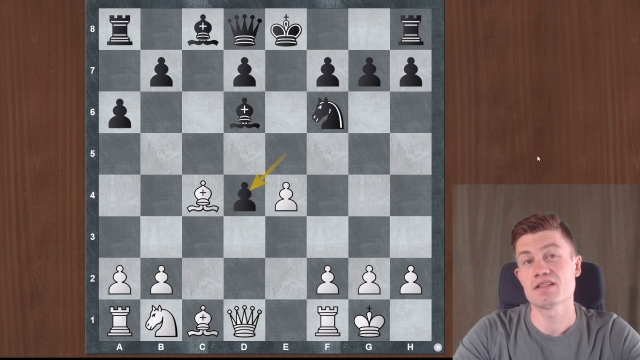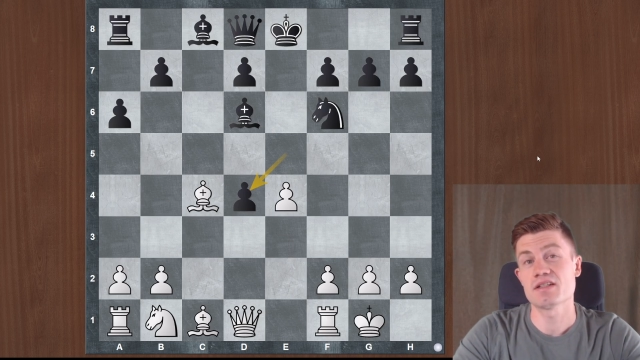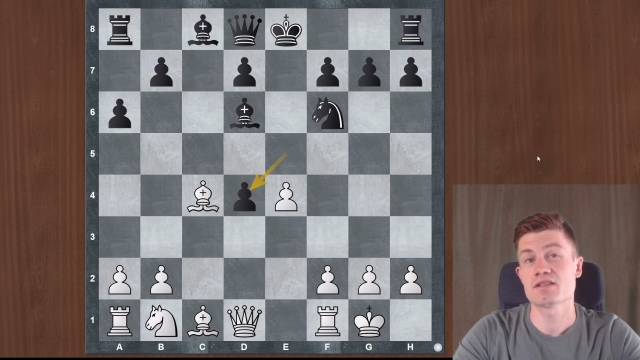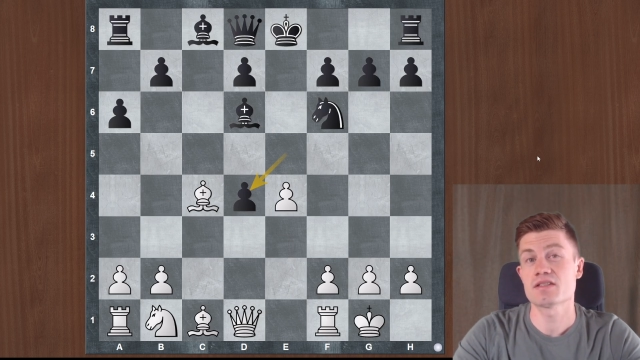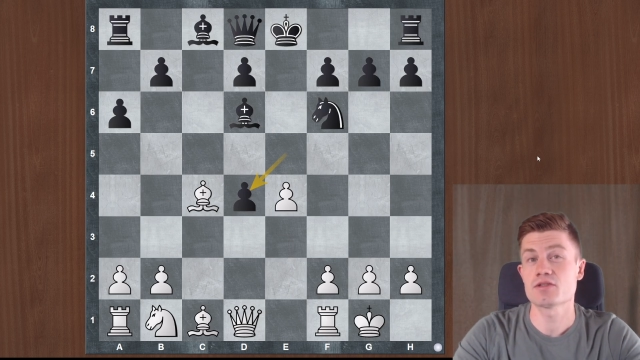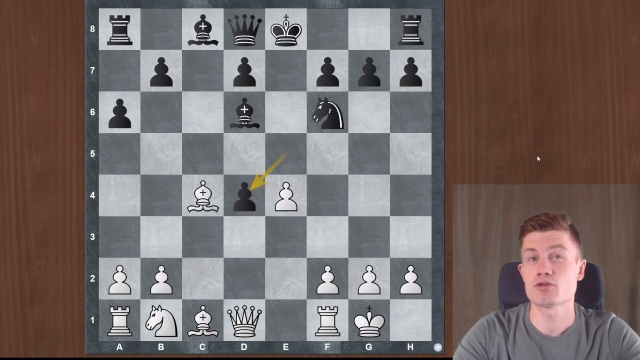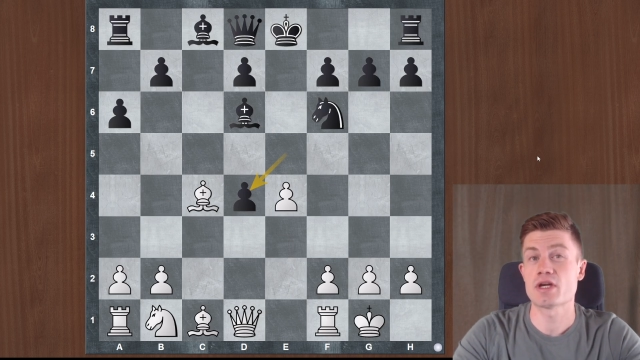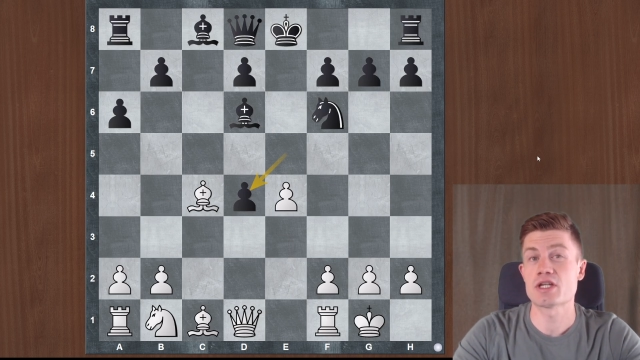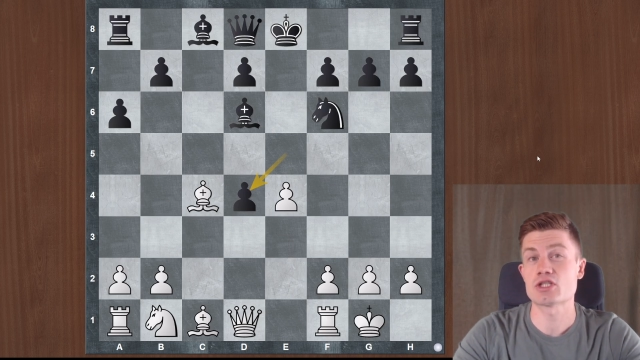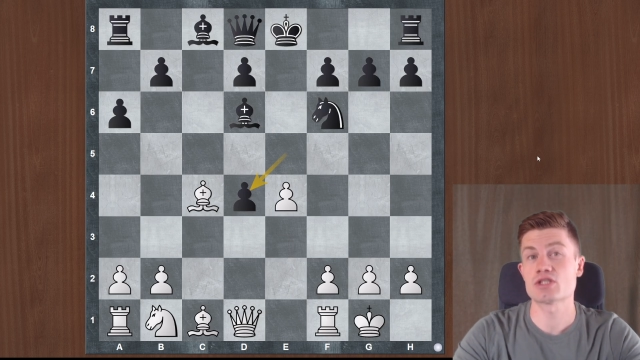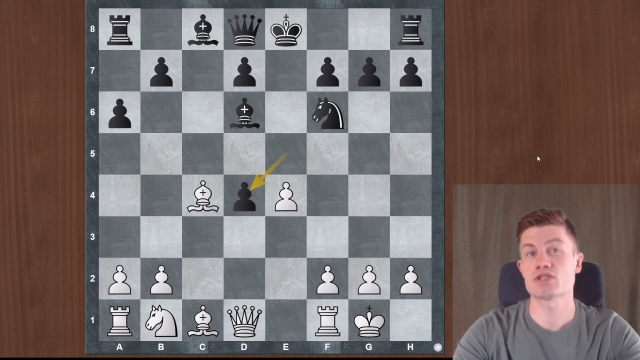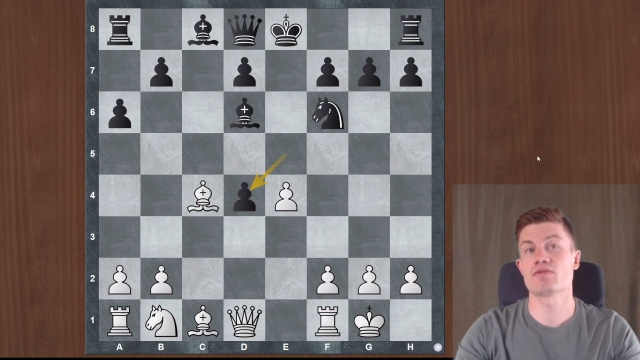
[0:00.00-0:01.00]
in
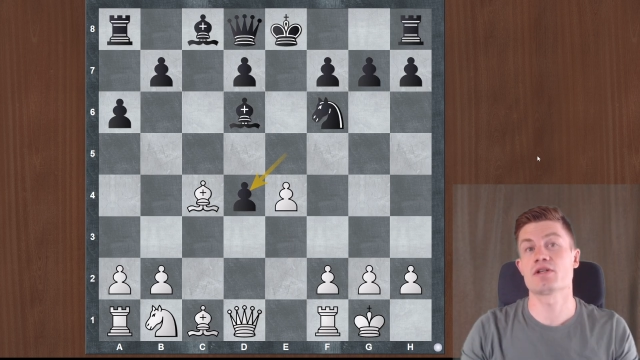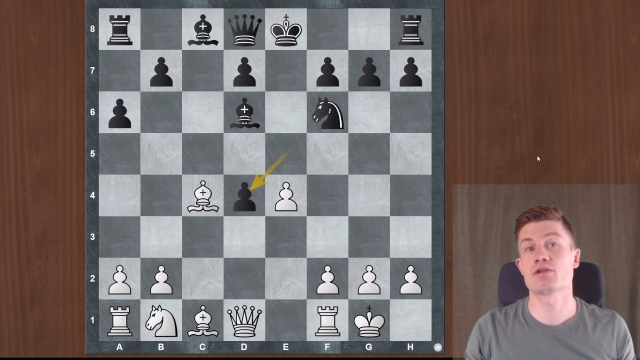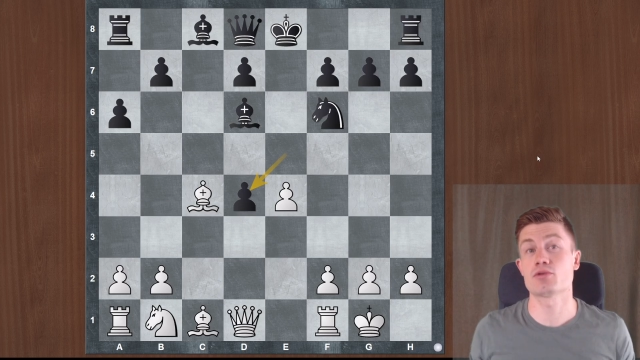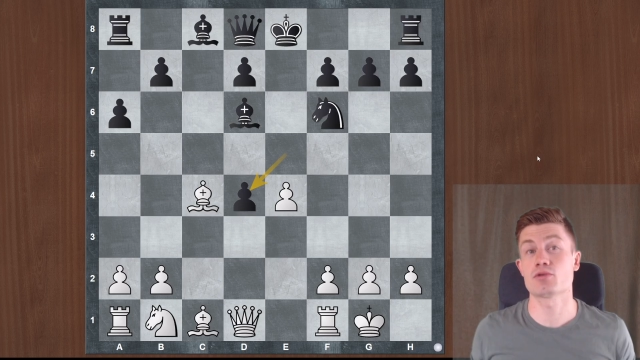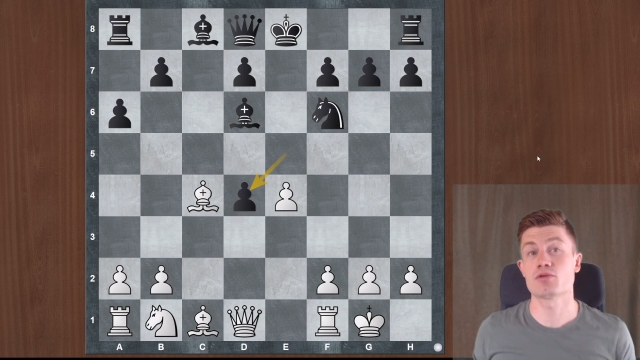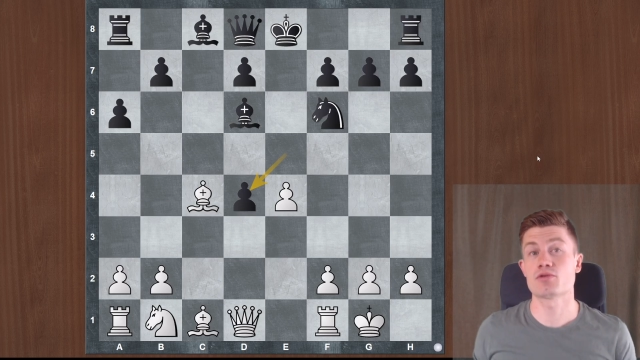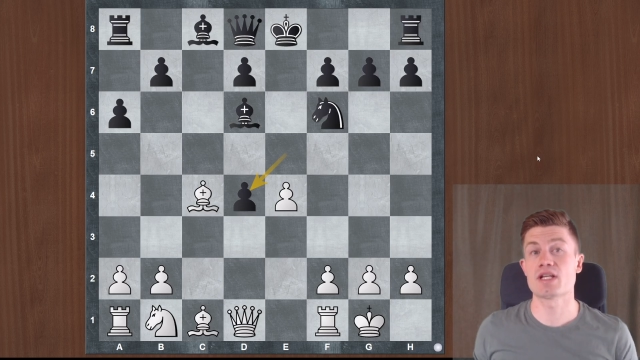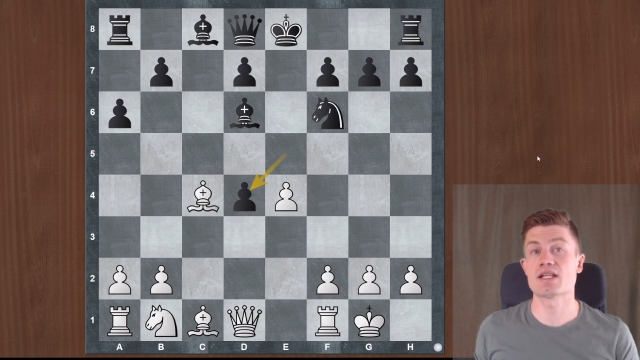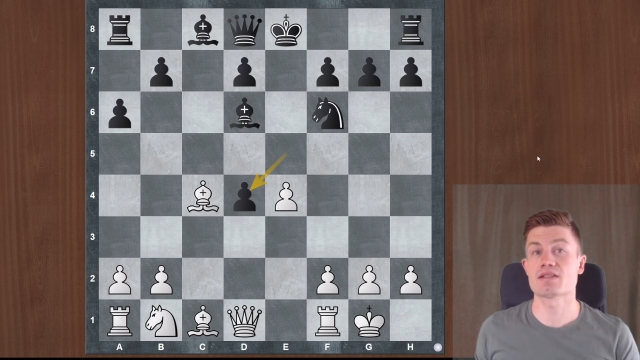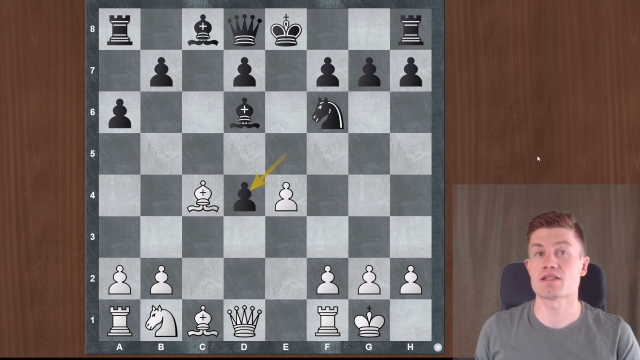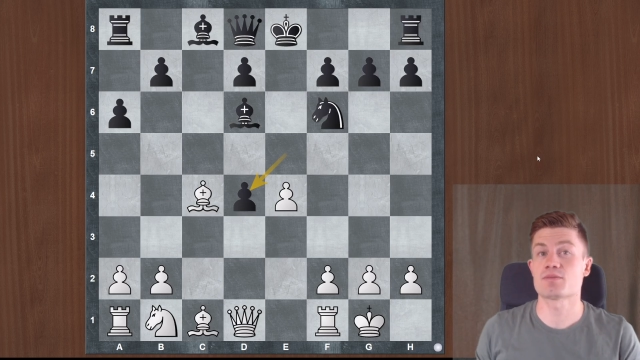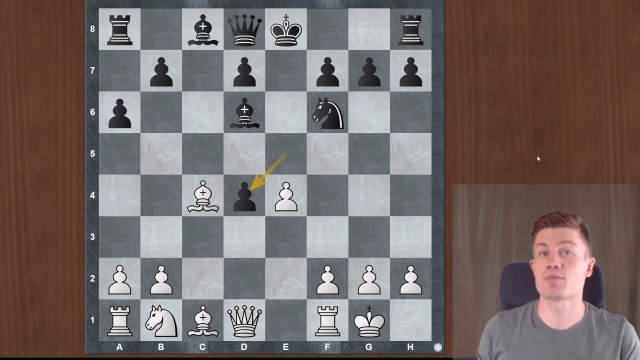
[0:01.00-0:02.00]
situations where you really
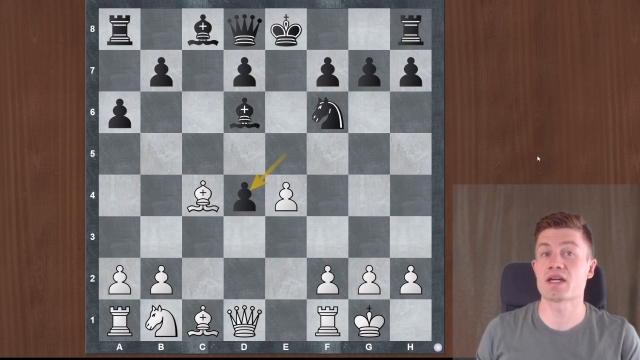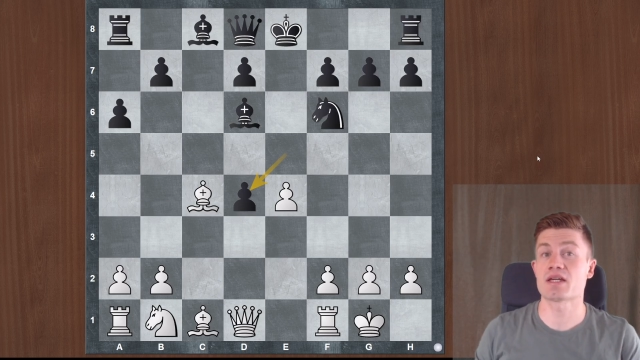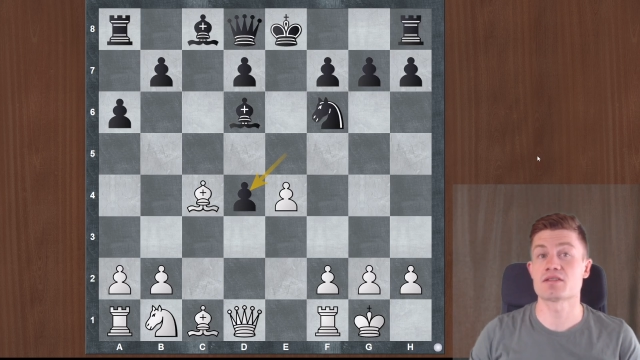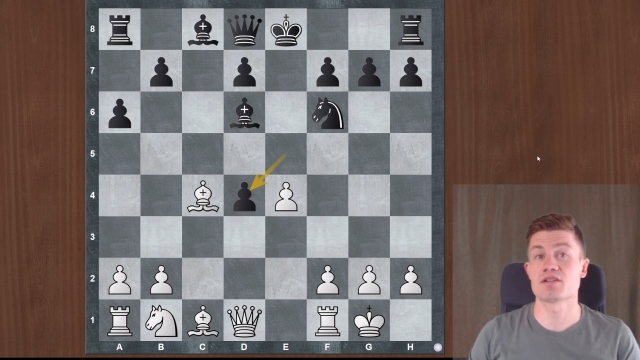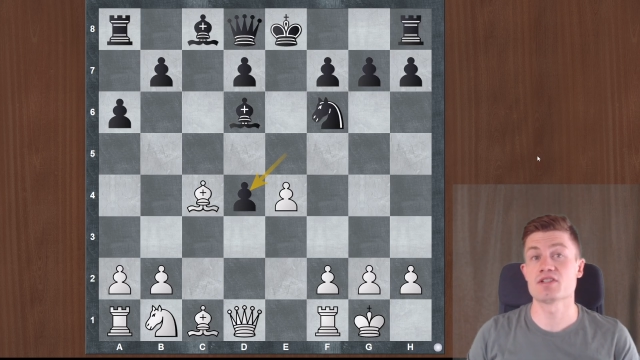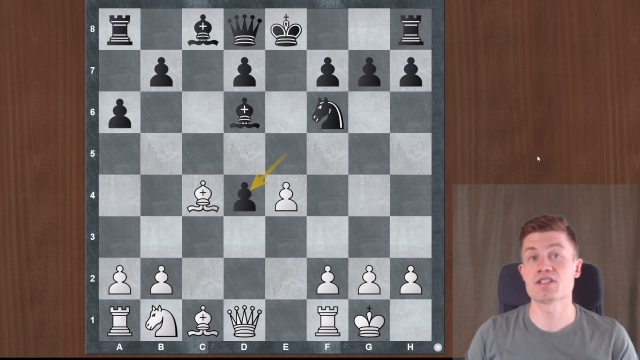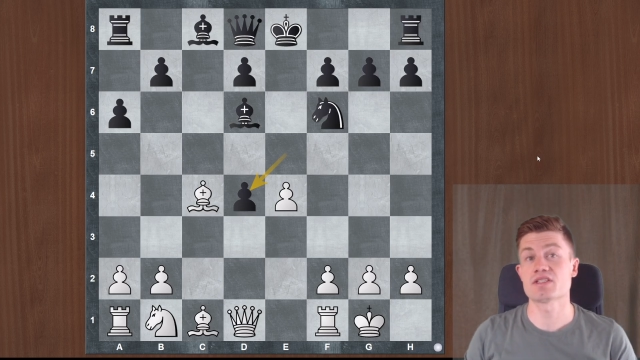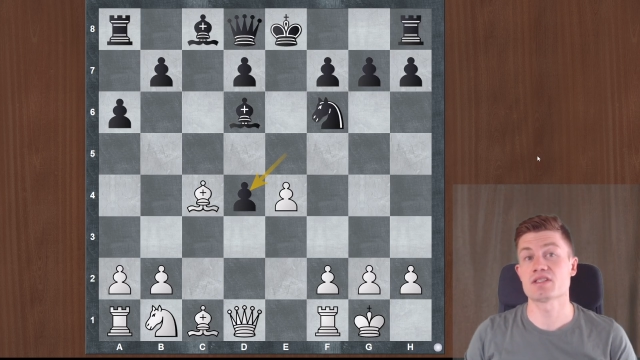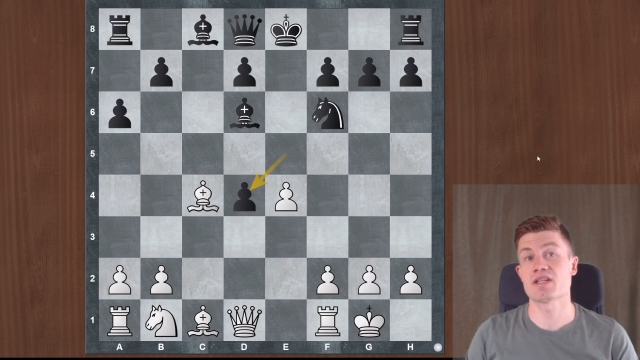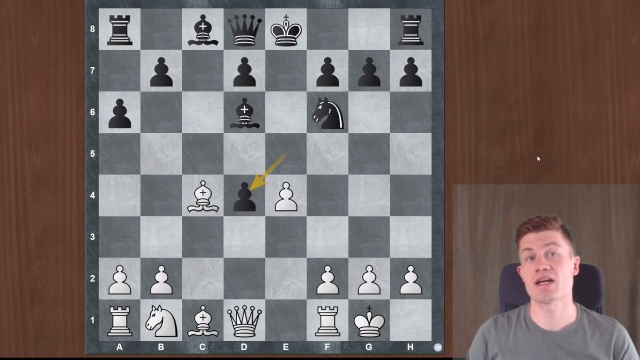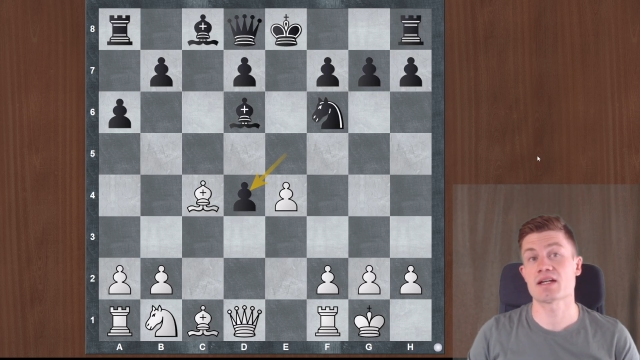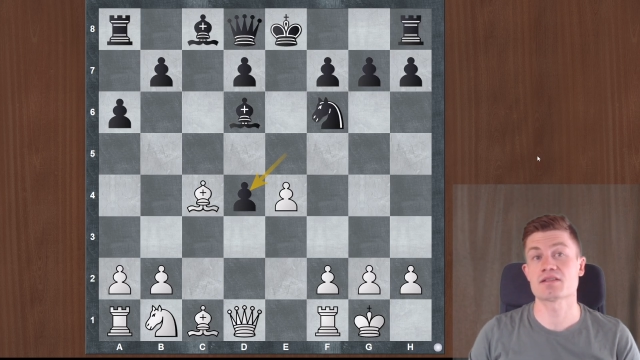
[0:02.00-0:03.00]
suspect there is a
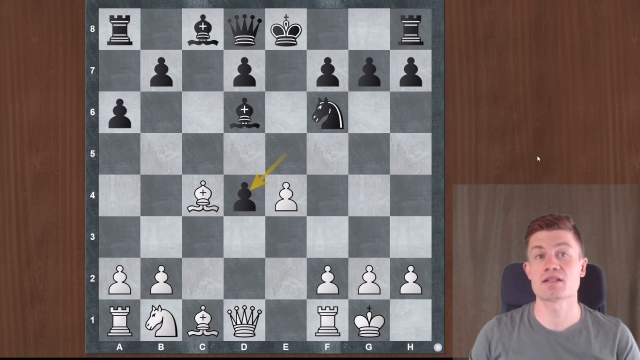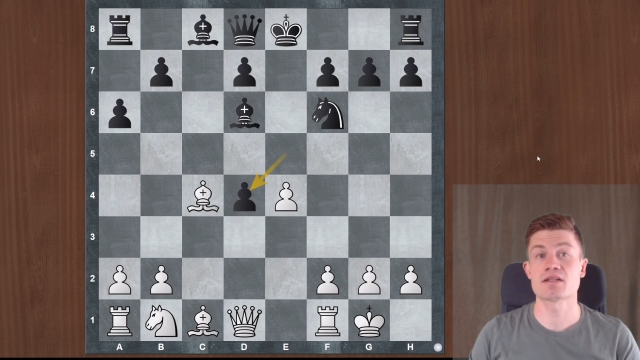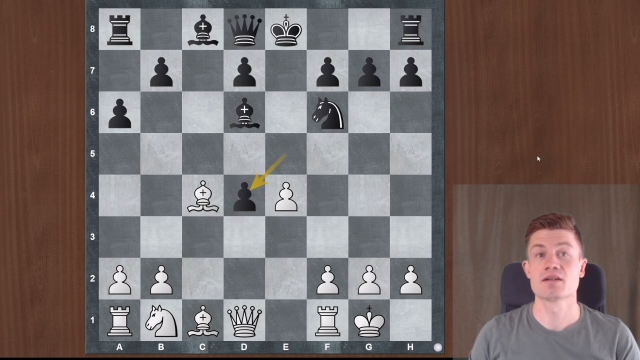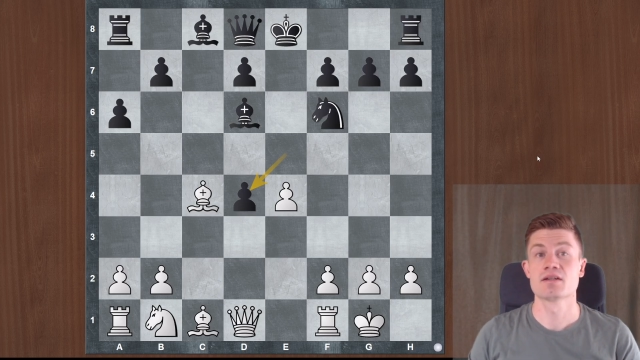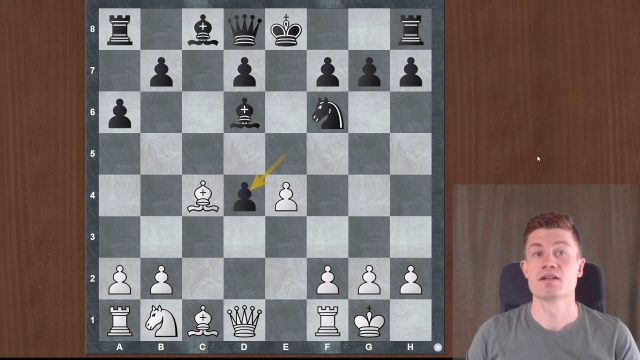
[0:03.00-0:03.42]
tactic,